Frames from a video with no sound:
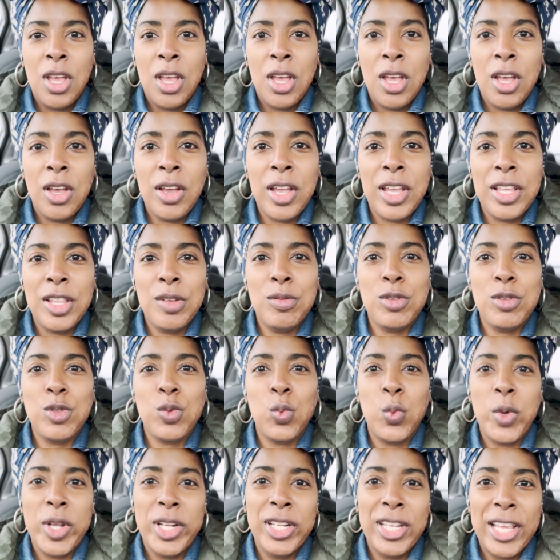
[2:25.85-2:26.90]
Okay, there was
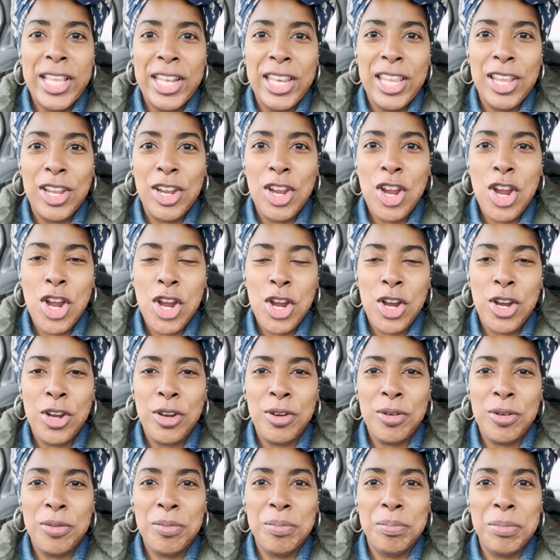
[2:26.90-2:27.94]
one lady in
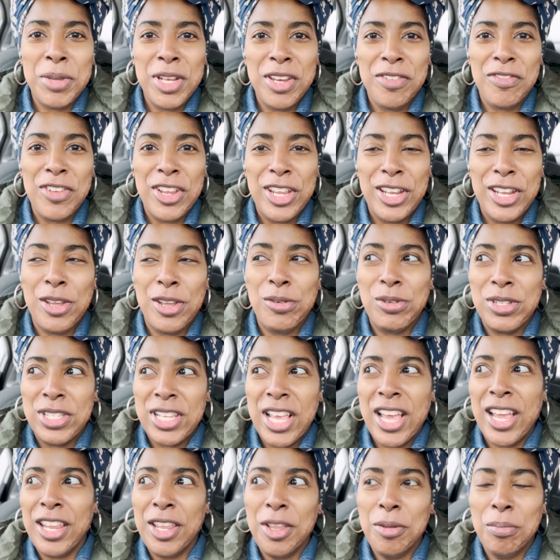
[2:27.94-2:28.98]
her minivan that was
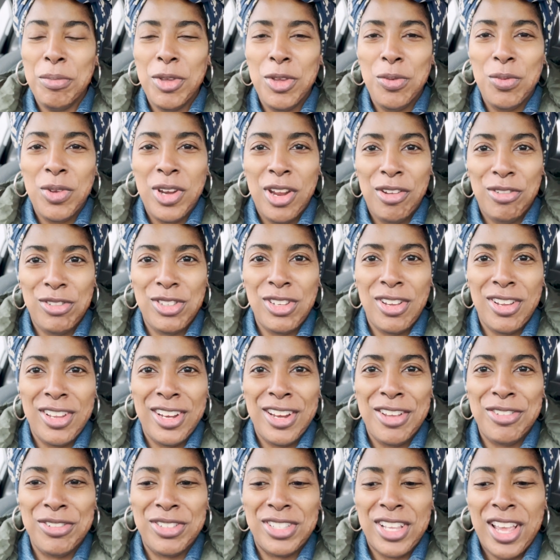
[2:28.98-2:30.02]
eyeing me when I was talking
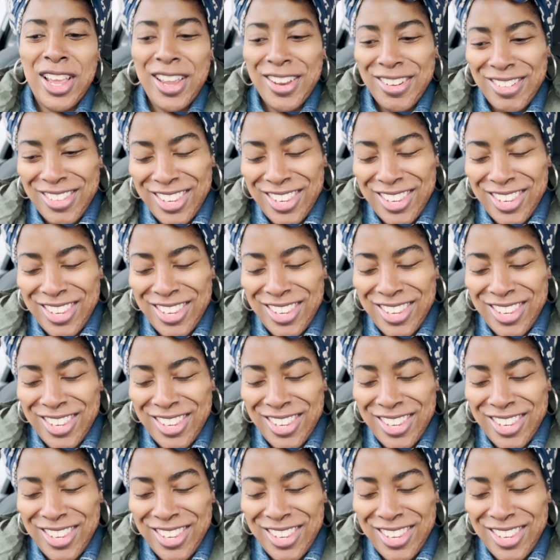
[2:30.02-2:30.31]
outside.